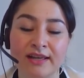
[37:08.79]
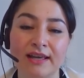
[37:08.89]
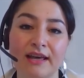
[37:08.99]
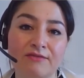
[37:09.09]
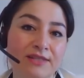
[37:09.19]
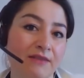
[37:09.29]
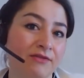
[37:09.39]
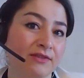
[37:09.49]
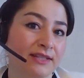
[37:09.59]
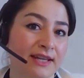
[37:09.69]
have
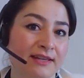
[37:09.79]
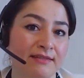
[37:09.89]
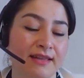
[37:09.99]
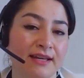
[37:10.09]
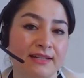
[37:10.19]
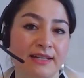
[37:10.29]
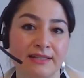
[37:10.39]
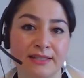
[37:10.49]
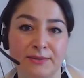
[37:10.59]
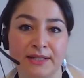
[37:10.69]
definitely taken that
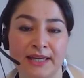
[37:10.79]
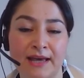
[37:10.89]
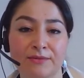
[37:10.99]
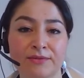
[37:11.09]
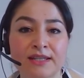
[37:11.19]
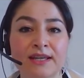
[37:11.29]
into account.